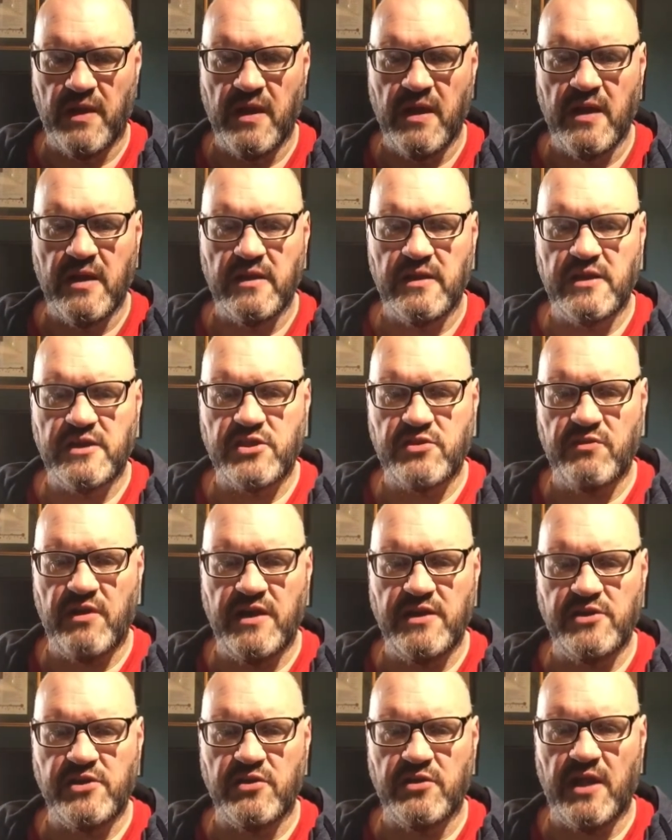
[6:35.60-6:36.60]
The
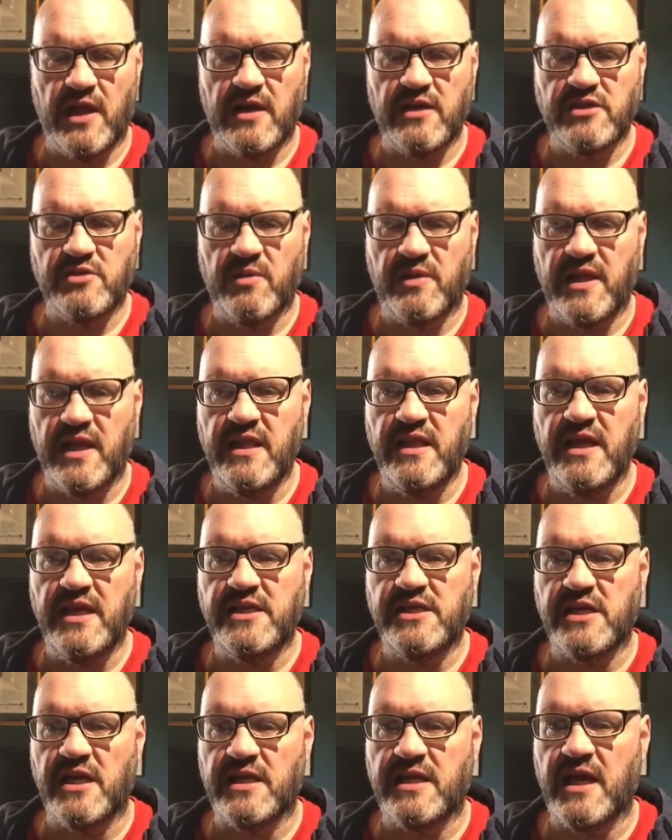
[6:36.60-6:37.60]
stranger that is within thee
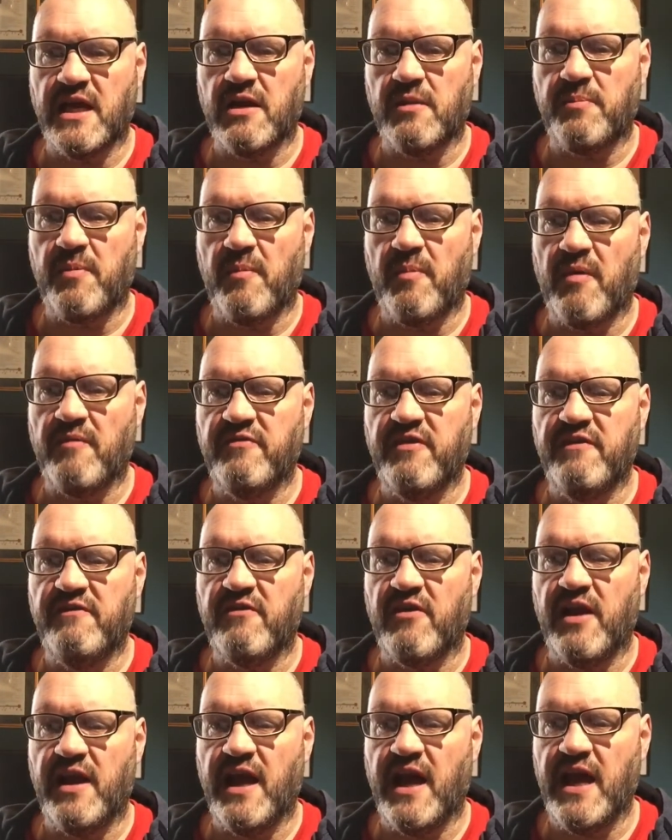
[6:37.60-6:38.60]
shall get up above thee
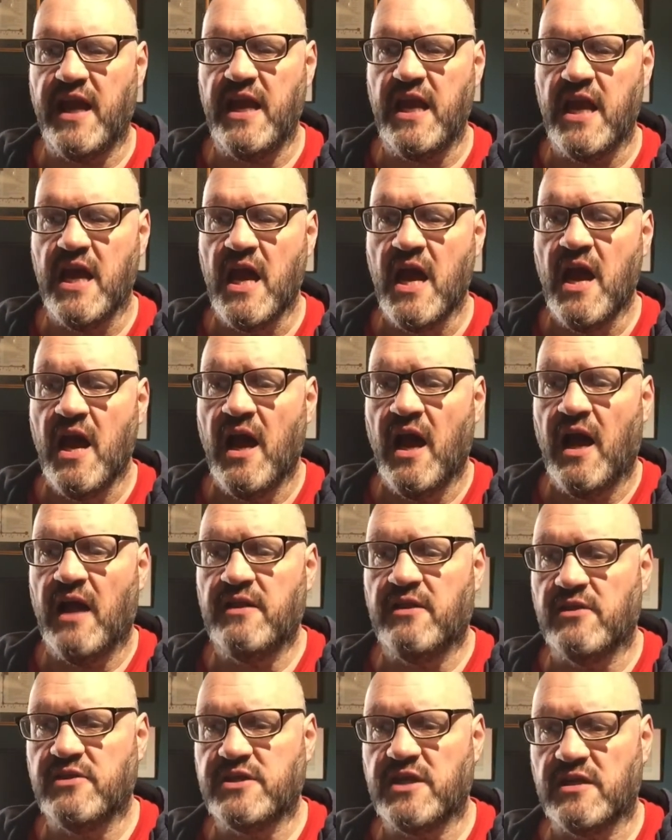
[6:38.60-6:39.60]
very high, and thou
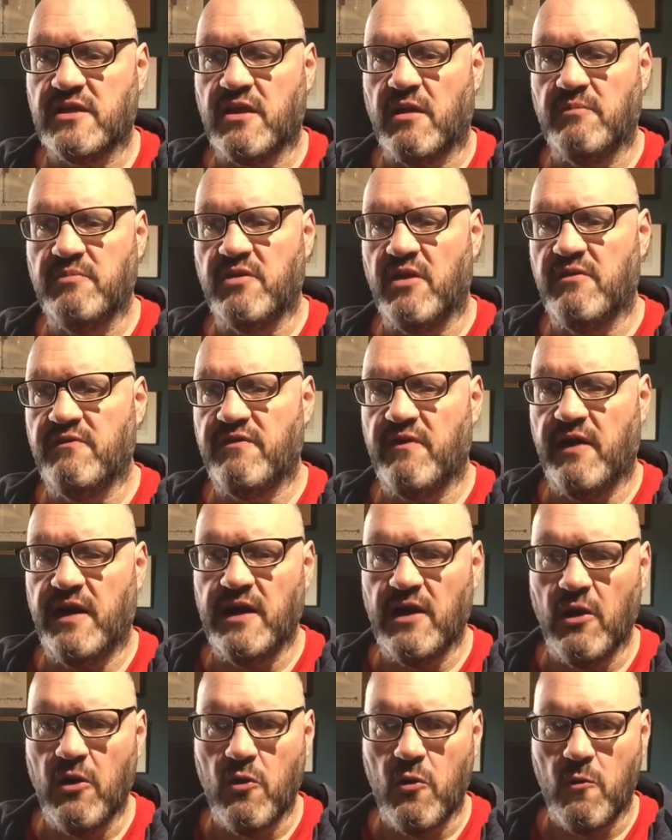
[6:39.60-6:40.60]
shalt come down very
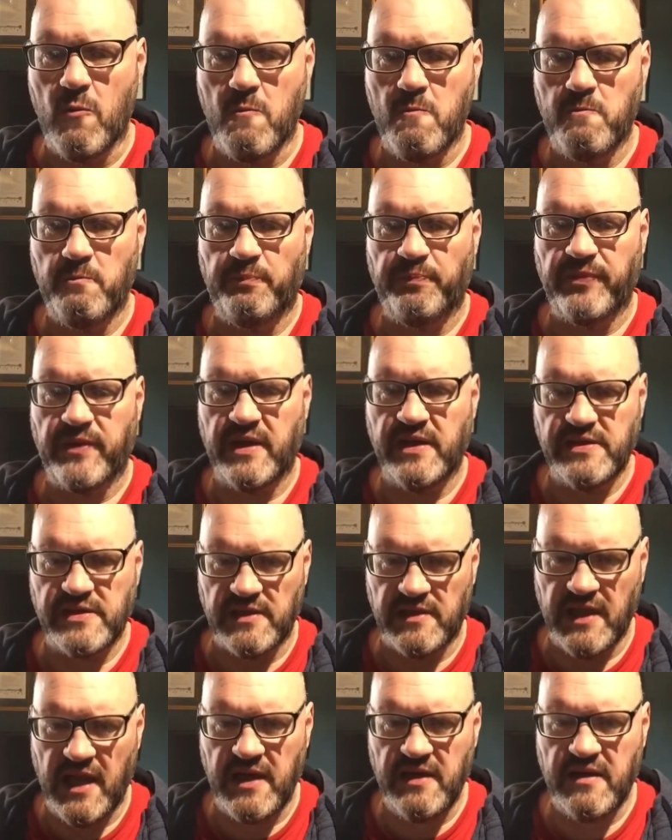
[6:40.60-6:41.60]
low. He shall
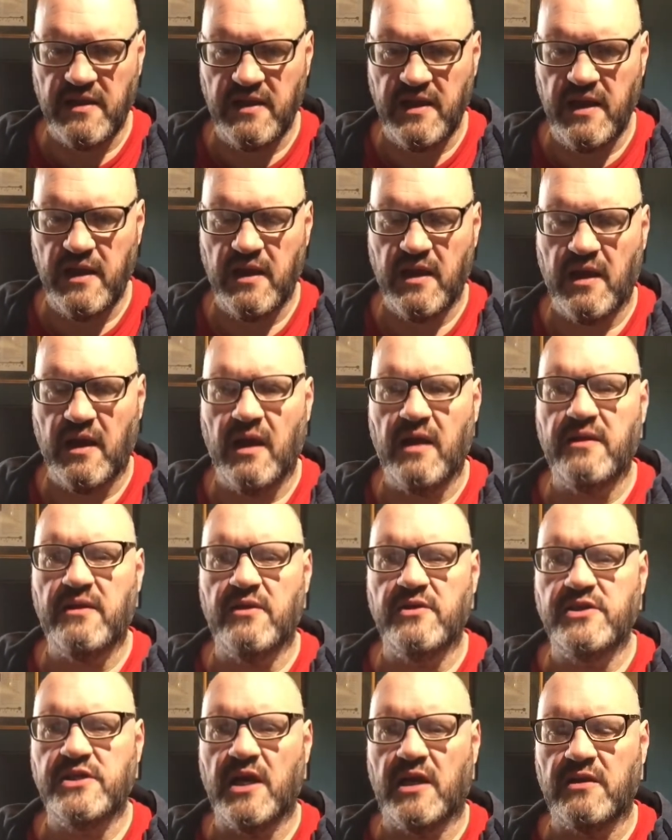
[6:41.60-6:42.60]
lend to thee, and thou
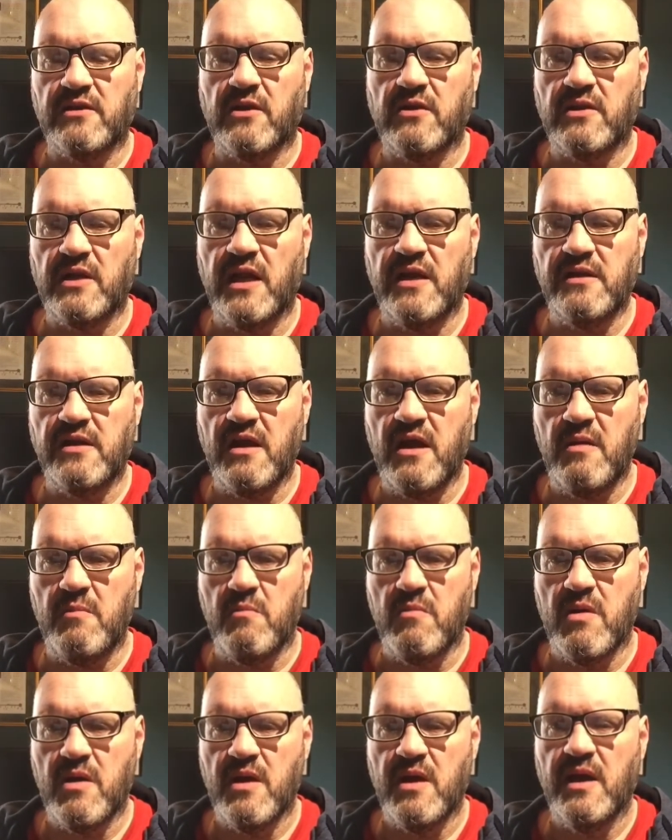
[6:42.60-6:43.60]
shalt not lend to him.
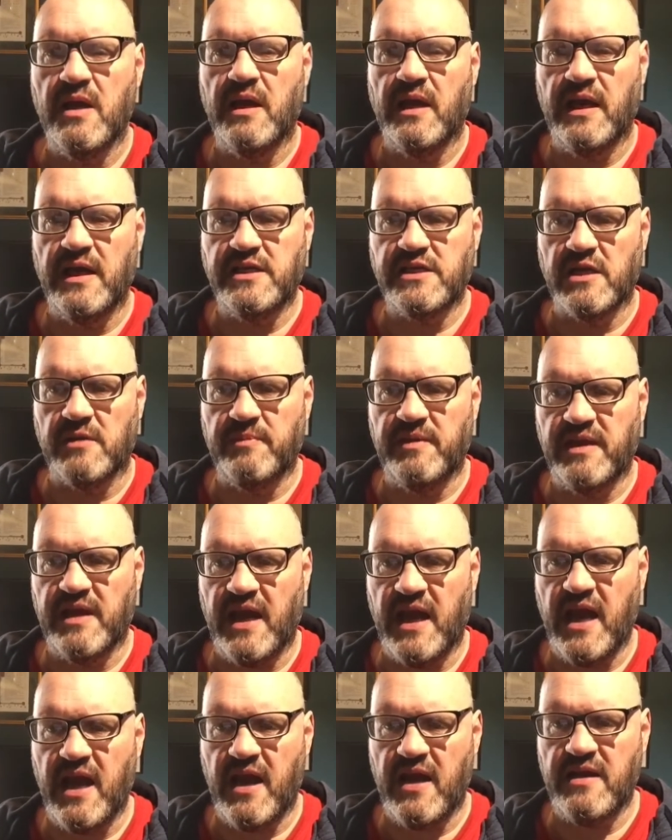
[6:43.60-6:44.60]
He shall be the
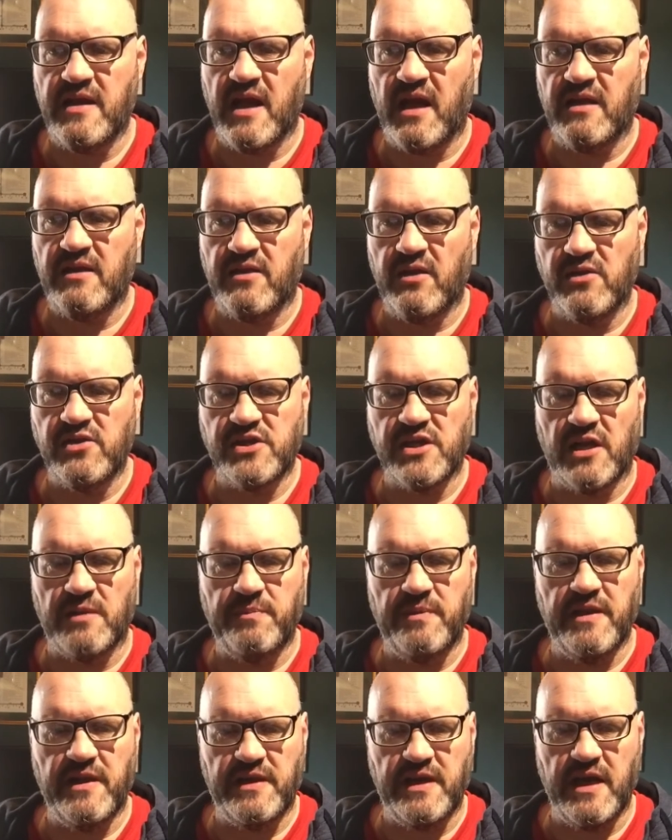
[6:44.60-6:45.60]
head, and thou shalt be
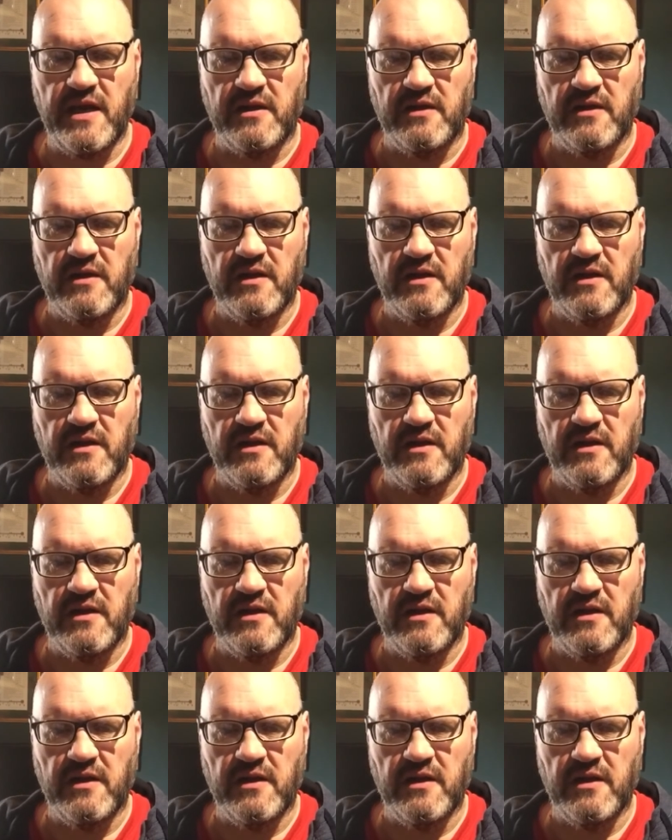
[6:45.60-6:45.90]
the tail.